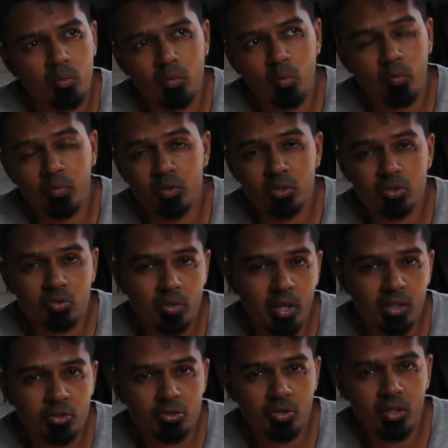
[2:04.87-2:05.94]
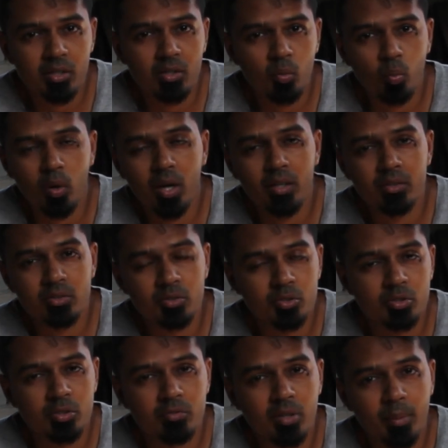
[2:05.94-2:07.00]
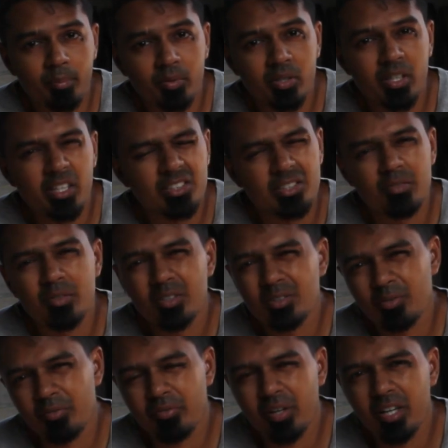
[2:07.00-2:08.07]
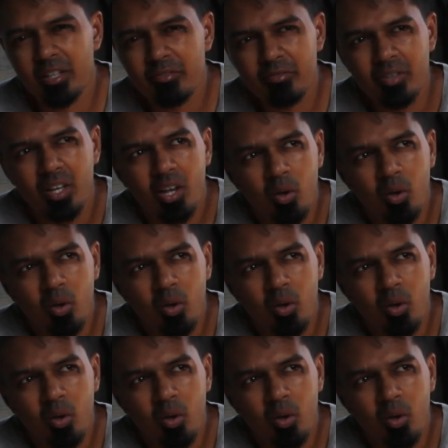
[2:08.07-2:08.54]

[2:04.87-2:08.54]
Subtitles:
or for strength, train the 1 to 3 rep range, even to 5.